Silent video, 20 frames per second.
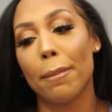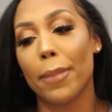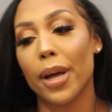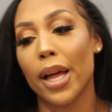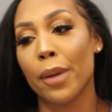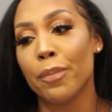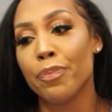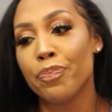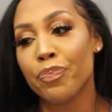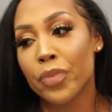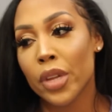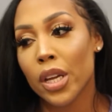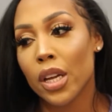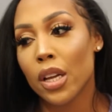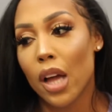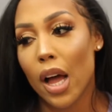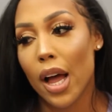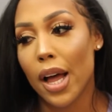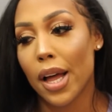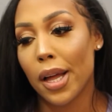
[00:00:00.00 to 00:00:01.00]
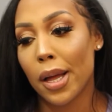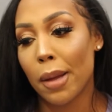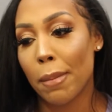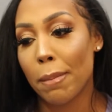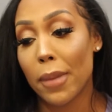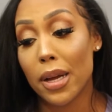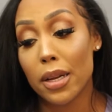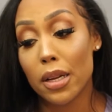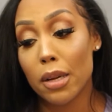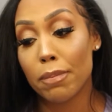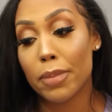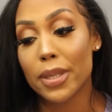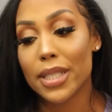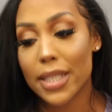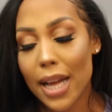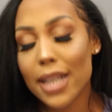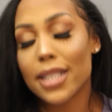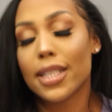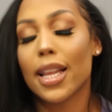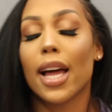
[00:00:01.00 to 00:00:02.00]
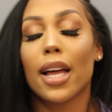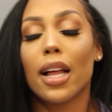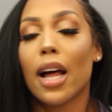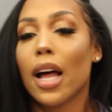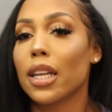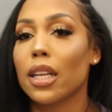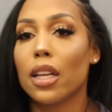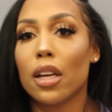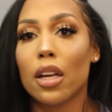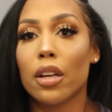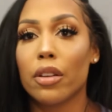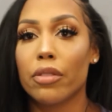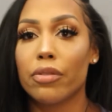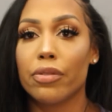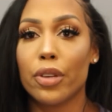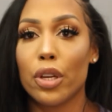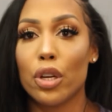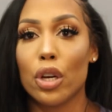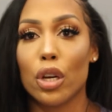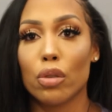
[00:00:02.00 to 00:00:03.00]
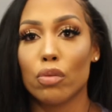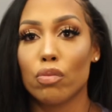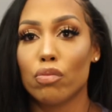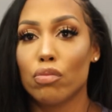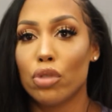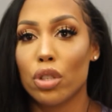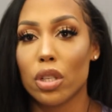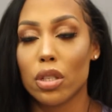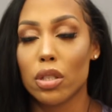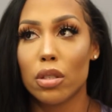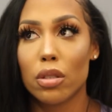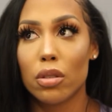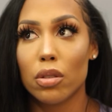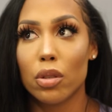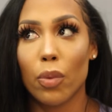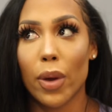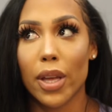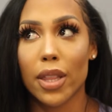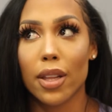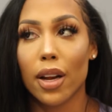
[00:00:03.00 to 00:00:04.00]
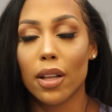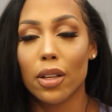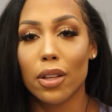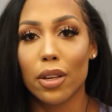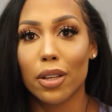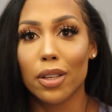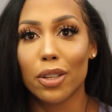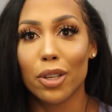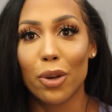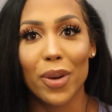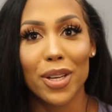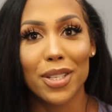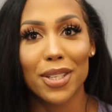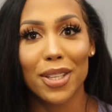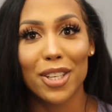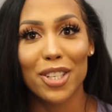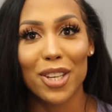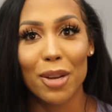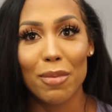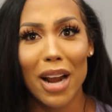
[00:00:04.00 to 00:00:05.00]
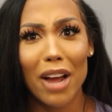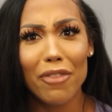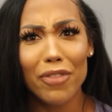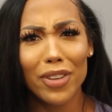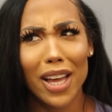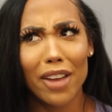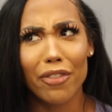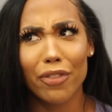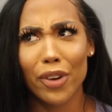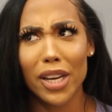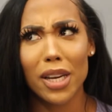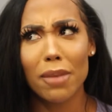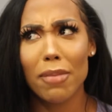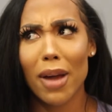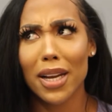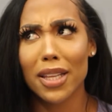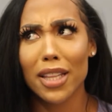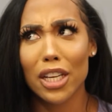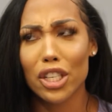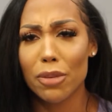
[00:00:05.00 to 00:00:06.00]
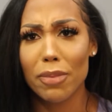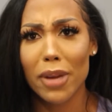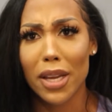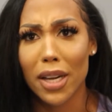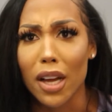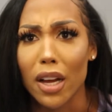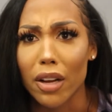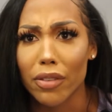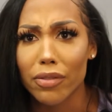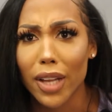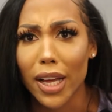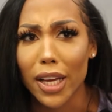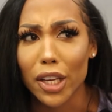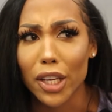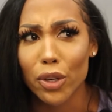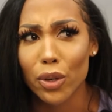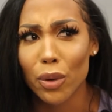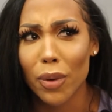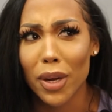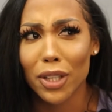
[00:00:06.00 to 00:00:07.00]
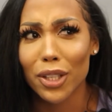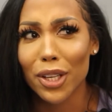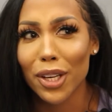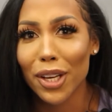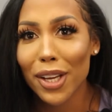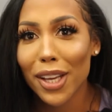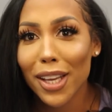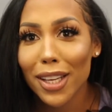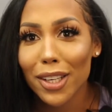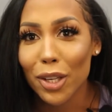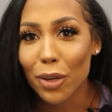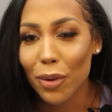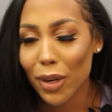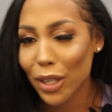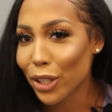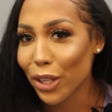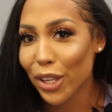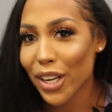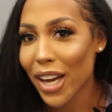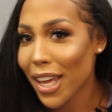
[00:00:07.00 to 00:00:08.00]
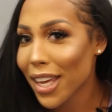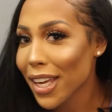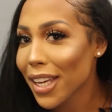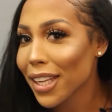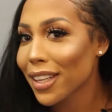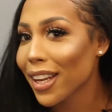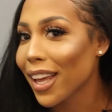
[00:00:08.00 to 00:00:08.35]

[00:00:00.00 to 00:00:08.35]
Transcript: But besides that, I love, just the way that I look going to the gym. And I feel like for anybody that should be enough. Like you don't want to look good, you don't want to look good naked.